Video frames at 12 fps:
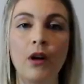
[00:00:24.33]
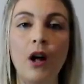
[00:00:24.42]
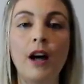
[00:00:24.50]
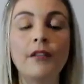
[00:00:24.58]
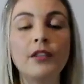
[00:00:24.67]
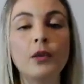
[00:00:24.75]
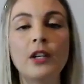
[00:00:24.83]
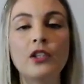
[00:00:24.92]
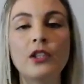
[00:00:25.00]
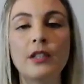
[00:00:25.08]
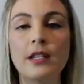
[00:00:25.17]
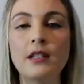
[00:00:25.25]
After
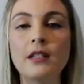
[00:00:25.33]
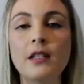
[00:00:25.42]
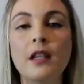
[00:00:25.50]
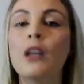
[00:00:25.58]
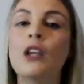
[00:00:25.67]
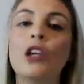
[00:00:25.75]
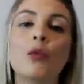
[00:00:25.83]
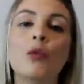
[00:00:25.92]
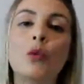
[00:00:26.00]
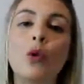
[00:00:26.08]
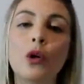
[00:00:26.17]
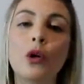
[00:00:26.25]
watching this, you will
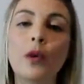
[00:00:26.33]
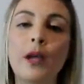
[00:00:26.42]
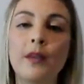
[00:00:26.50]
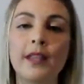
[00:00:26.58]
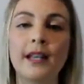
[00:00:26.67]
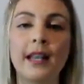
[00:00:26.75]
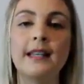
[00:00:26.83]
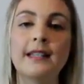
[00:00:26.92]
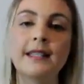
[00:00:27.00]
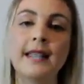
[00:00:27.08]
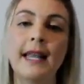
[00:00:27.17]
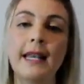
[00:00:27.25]
walk away with an
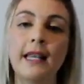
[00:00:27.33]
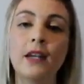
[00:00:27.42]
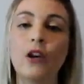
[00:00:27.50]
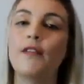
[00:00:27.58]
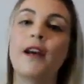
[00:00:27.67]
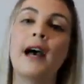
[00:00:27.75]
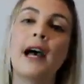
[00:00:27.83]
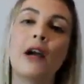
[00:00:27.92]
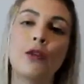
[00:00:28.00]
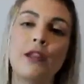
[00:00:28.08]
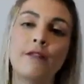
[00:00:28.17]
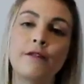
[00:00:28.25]
understanding of how
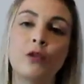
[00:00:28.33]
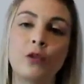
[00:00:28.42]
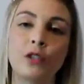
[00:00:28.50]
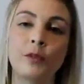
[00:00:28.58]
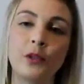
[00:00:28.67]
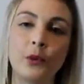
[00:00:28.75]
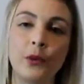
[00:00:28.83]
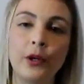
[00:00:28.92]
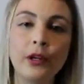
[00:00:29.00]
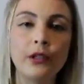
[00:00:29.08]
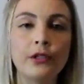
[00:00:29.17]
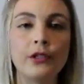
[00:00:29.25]
reinforcement
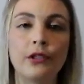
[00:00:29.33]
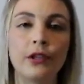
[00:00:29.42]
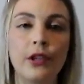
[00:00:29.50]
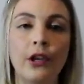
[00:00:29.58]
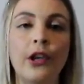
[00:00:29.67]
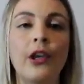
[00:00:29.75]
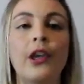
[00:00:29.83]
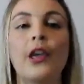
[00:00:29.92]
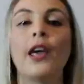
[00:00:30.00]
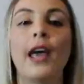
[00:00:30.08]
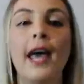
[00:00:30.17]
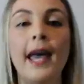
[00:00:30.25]
works,
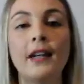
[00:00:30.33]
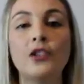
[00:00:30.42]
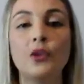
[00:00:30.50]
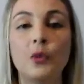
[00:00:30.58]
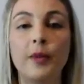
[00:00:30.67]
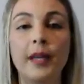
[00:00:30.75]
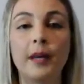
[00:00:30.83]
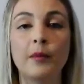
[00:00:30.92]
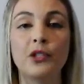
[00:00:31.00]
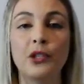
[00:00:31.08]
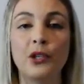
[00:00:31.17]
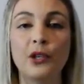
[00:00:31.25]
and you will be able
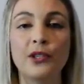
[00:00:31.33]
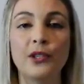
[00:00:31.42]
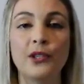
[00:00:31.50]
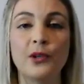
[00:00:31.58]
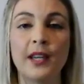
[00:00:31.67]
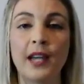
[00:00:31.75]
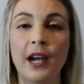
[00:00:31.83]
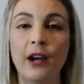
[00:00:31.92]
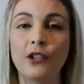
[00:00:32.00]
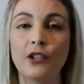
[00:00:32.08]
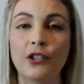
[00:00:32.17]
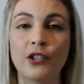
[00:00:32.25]
to use it to
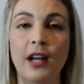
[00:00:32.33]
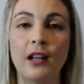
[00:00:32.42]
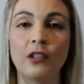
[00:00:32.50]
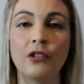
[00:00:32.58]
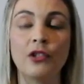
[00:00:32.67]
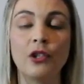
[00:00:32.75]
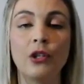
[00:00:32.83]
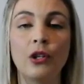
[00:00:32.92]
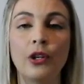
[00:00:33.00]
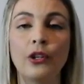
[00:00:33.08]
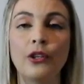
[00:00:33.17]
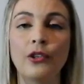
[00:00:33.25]
encourage your child to
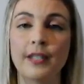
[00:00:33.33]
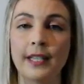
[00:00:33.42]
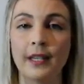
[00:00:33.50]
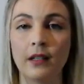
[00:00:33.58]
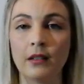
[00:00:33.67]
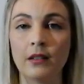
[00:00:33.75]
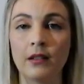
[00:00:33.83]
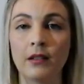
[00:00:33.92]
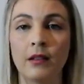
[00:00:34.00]
learn new skills,